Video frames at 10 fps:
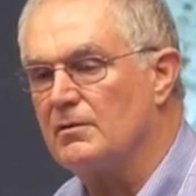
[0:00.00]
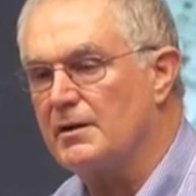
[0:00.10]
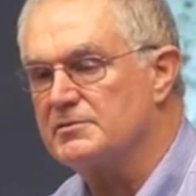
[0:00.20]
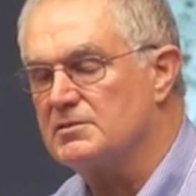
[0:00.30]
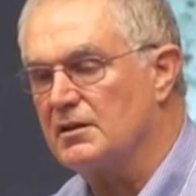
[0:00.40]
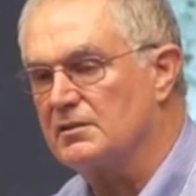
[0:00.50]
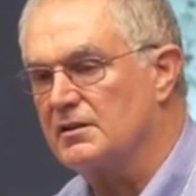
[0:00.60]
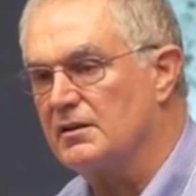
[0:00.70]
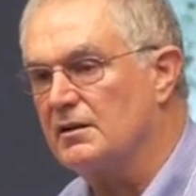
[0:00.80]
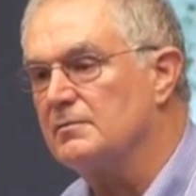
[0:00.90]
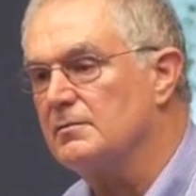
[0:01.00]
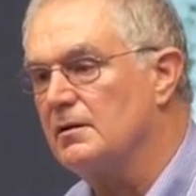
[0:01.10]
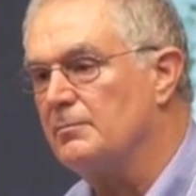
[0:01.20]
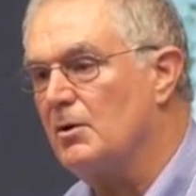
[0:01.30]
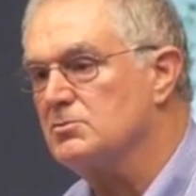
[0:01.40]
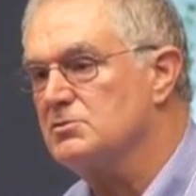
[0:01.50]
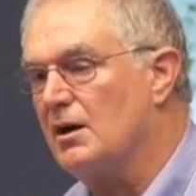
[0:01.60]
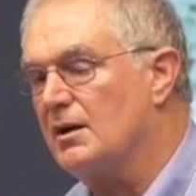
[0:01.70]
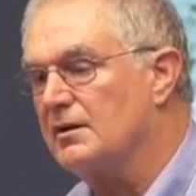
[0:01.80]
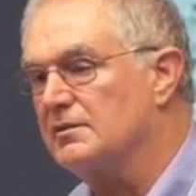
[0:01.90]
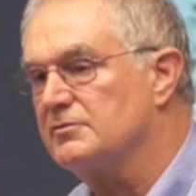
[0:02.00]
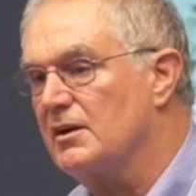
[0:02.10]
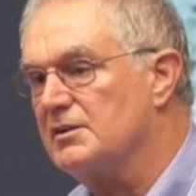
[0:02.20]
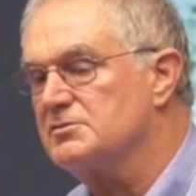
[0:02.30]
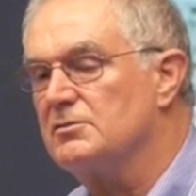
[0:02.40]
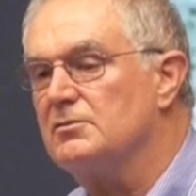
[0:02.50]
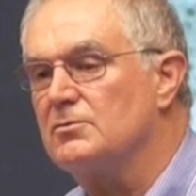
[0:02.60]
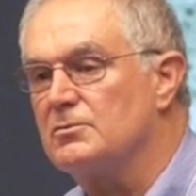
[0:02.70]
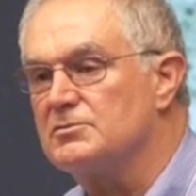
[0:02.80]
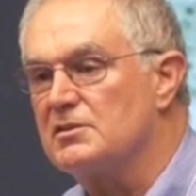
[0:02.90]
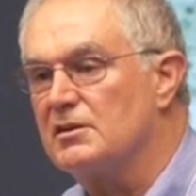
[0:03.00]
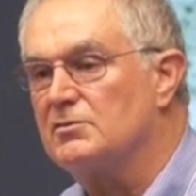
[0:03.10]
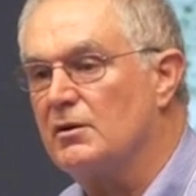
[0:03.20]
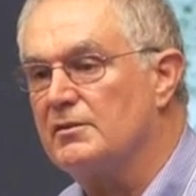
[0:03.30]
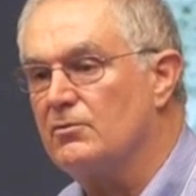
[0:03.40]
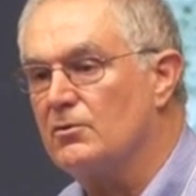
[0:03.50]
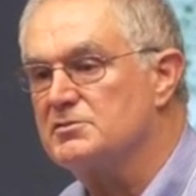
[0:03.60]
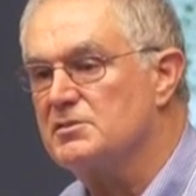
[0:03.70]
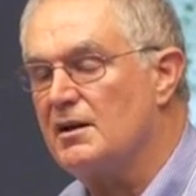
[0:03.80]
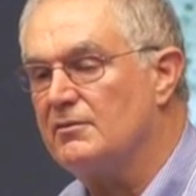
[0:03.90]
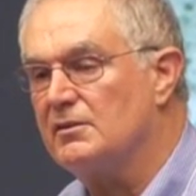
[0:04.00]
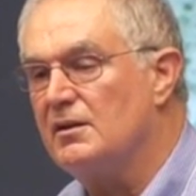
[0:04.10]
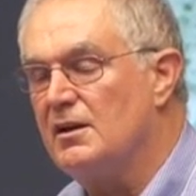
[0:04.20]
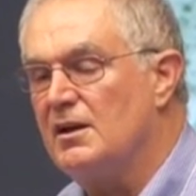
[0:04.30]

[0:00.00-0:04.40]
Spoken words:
I selected a postdoc at Drexel who was there 24/7.